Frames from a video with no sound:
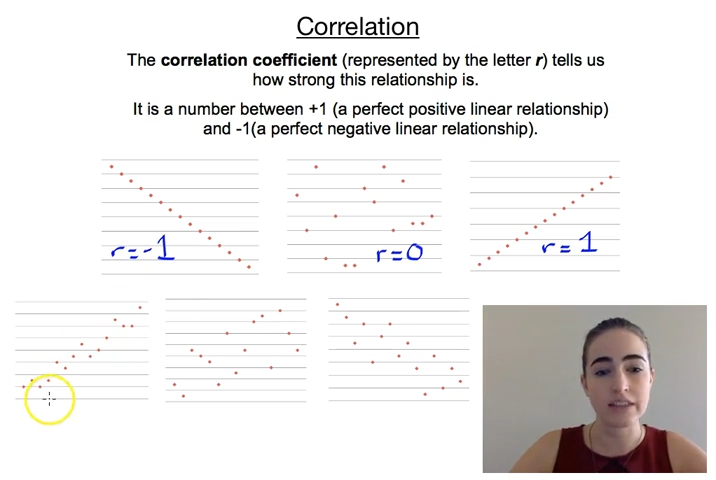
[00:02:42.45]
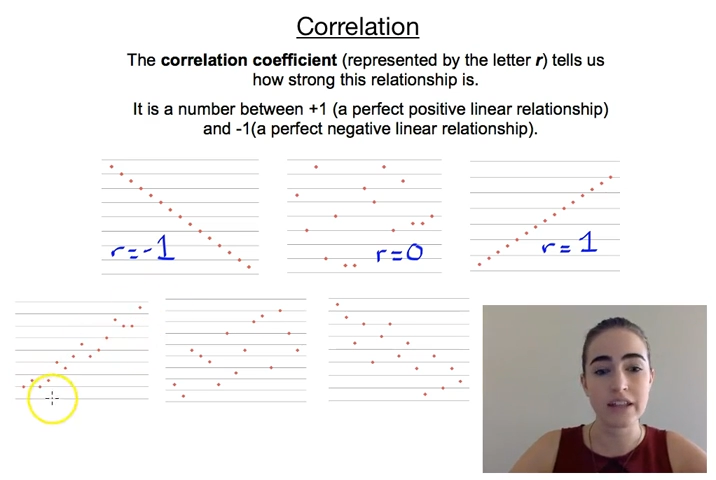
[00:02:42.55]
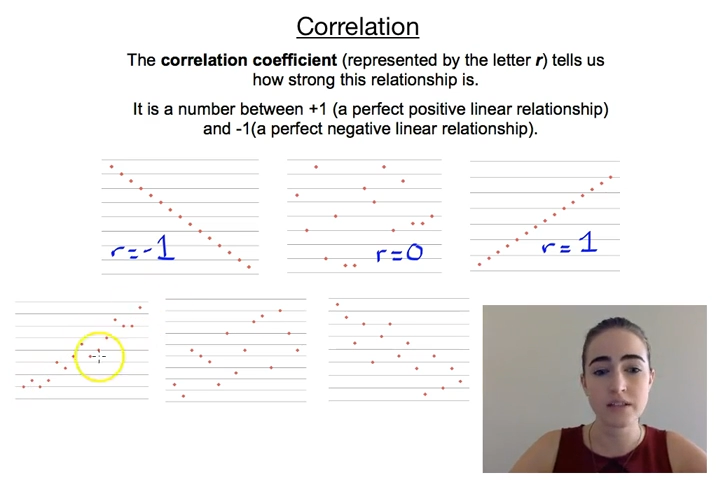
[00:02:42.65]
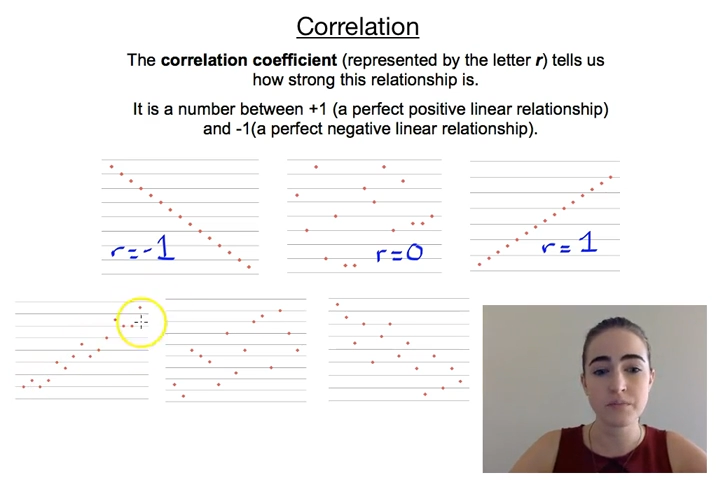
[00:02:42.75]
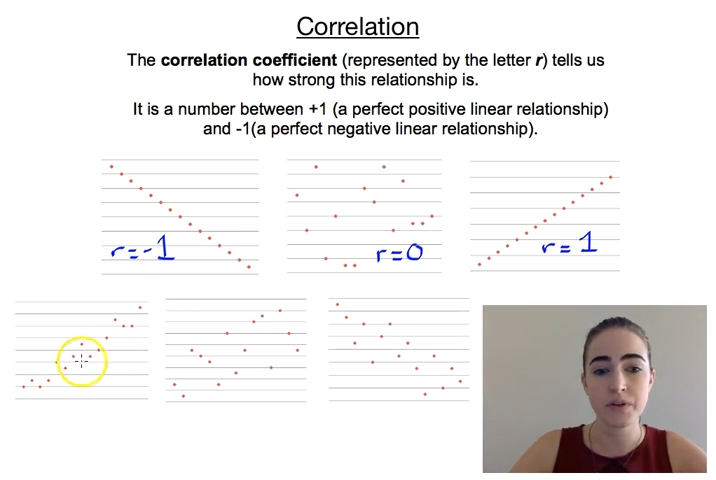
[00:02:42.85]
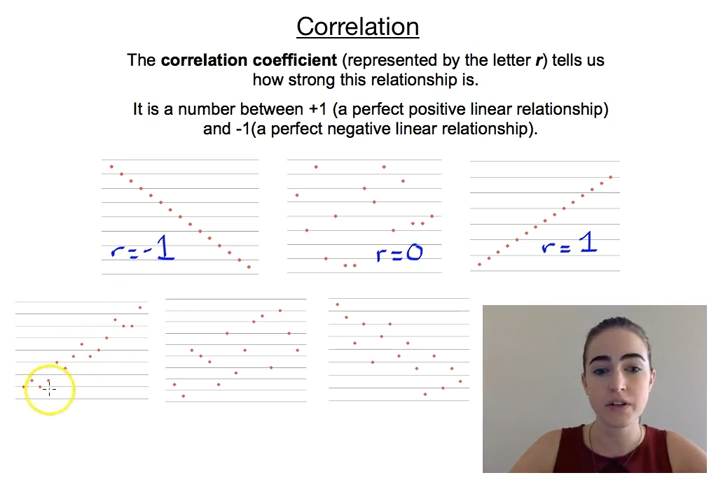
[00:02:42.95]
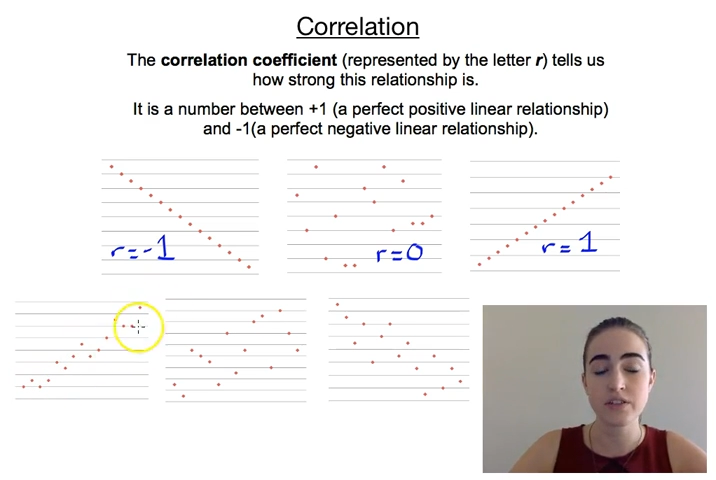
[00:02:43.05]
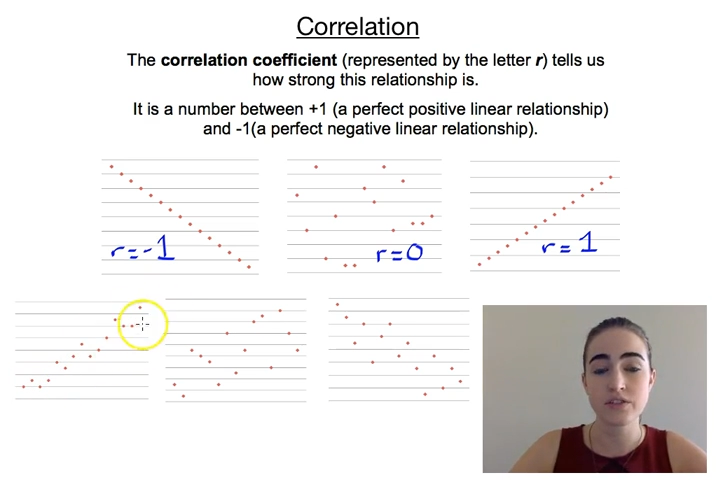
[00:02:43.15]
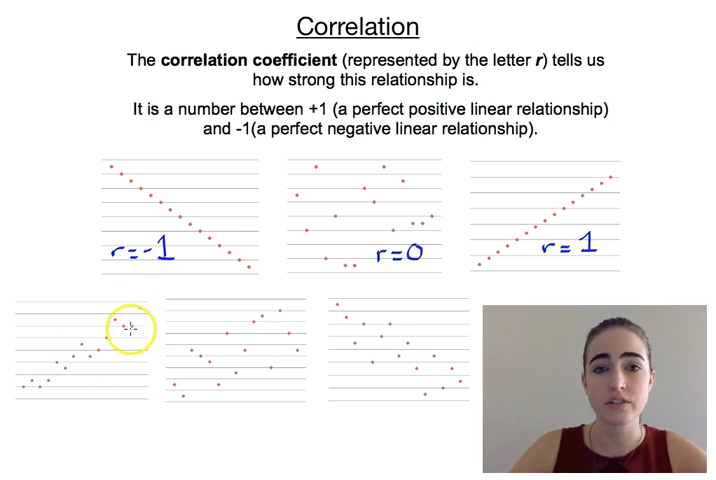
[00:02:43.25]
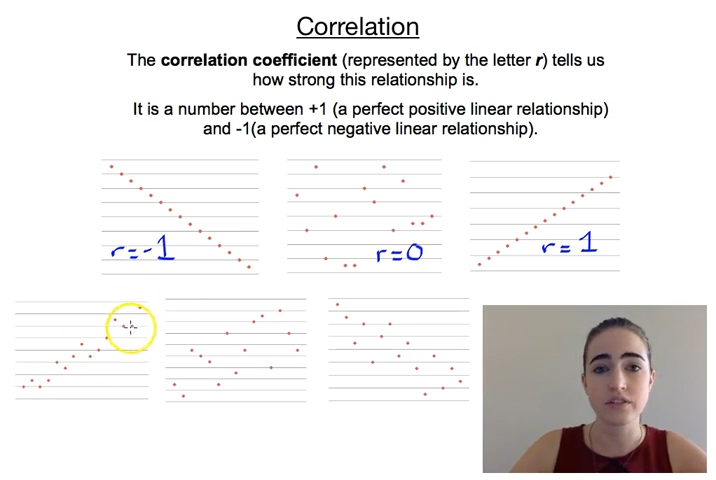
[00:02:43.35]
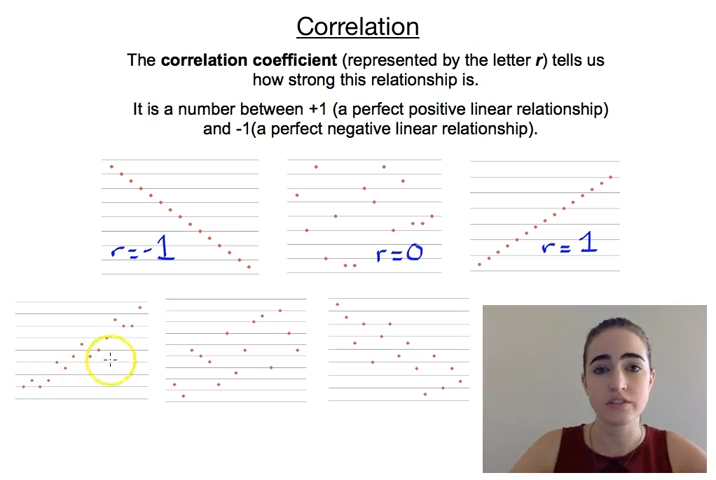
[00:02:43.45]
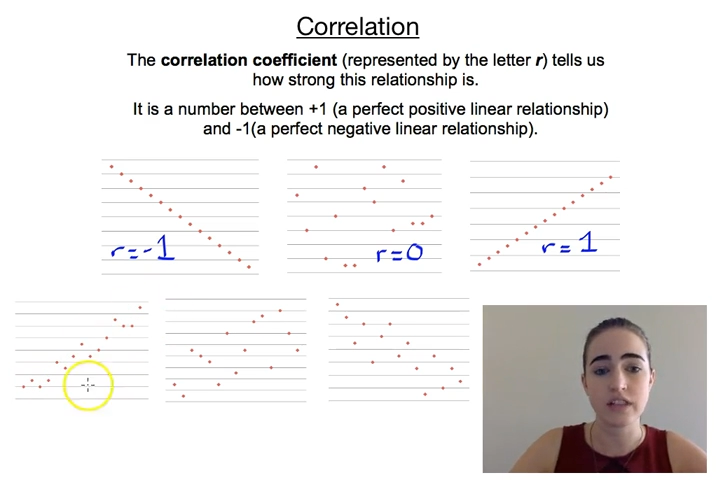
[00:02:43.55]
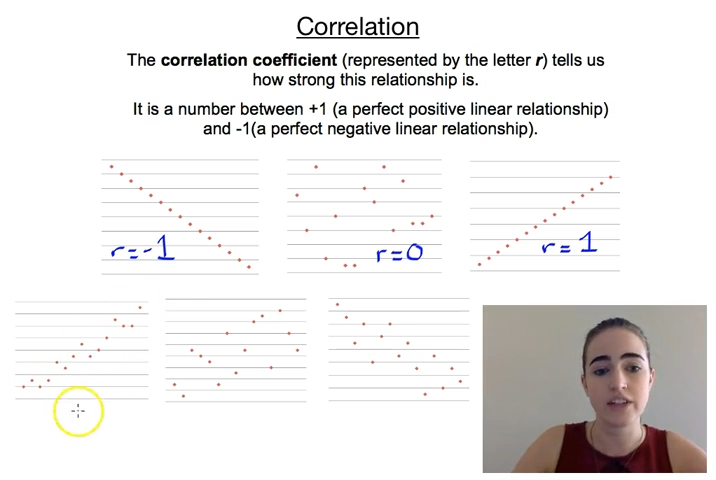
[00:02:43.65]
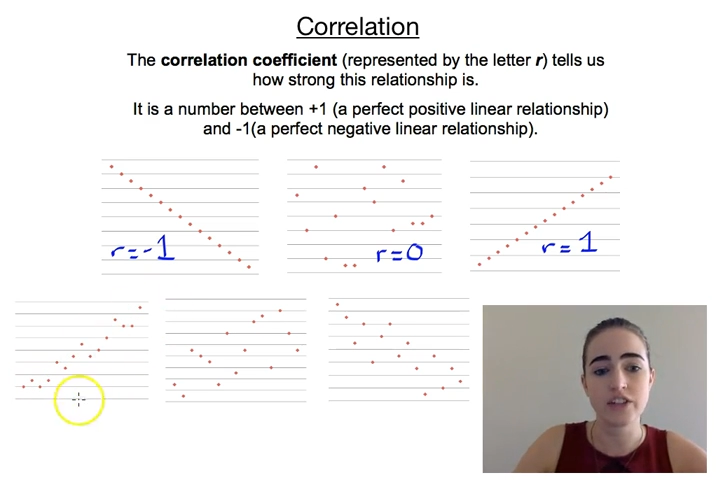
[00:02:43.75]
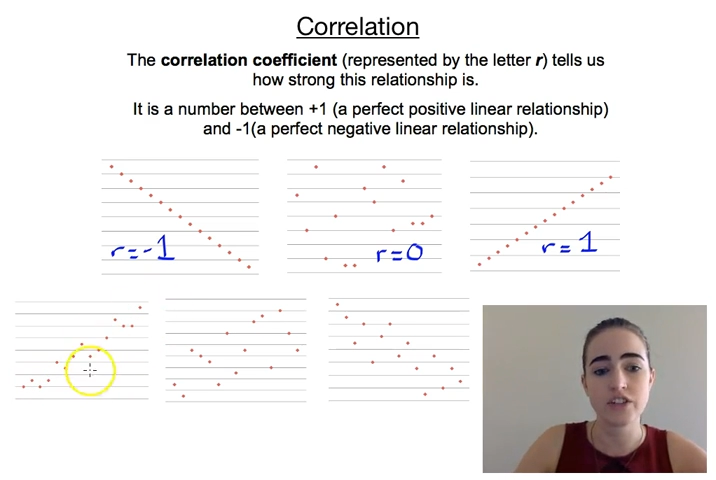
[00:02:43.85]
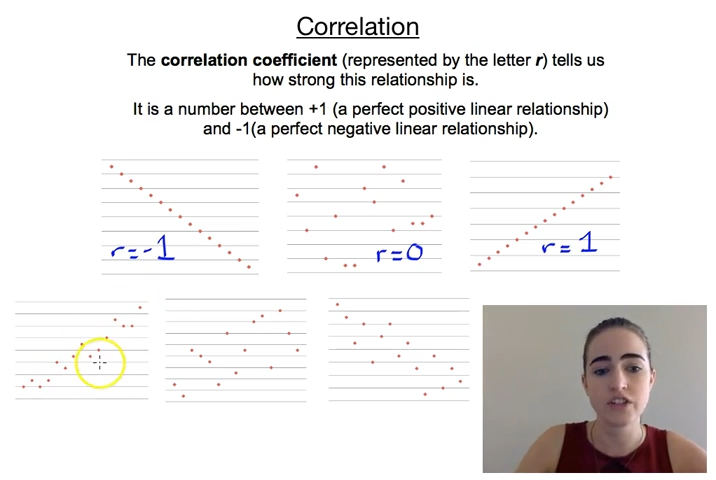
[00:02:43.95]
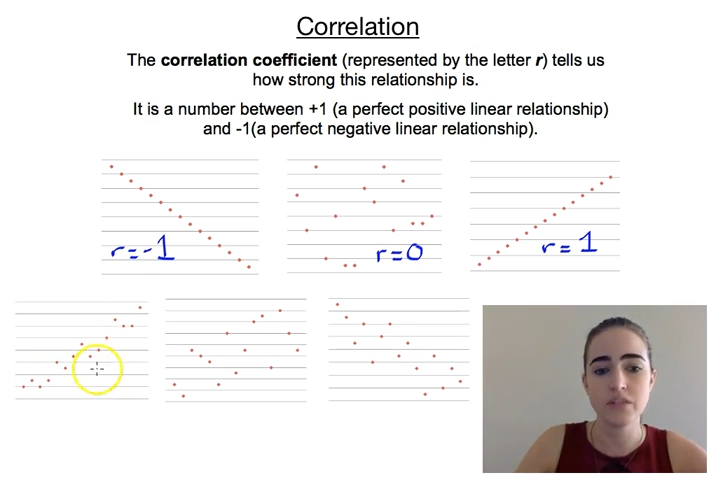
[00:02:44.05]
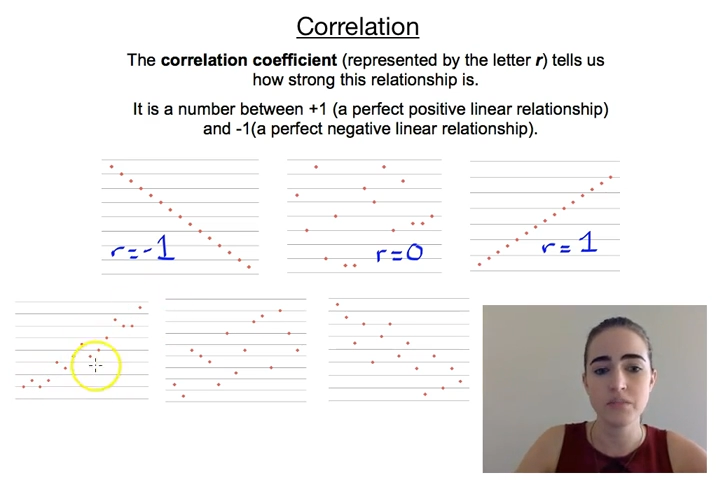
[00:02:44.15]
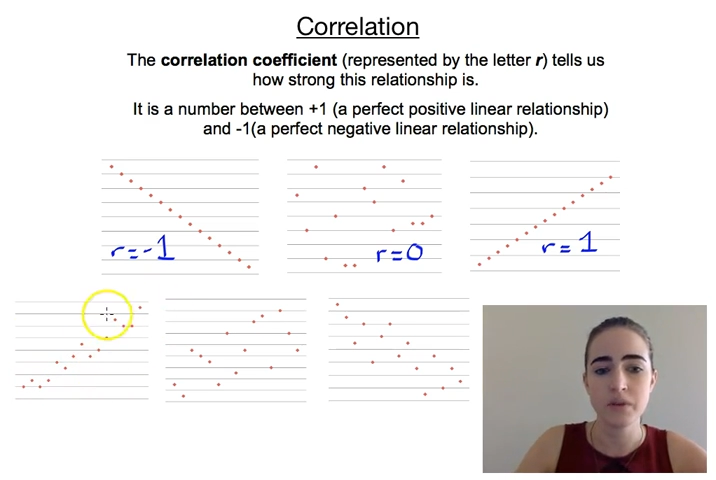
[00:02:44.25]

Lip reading: That's a pretty strong relationship.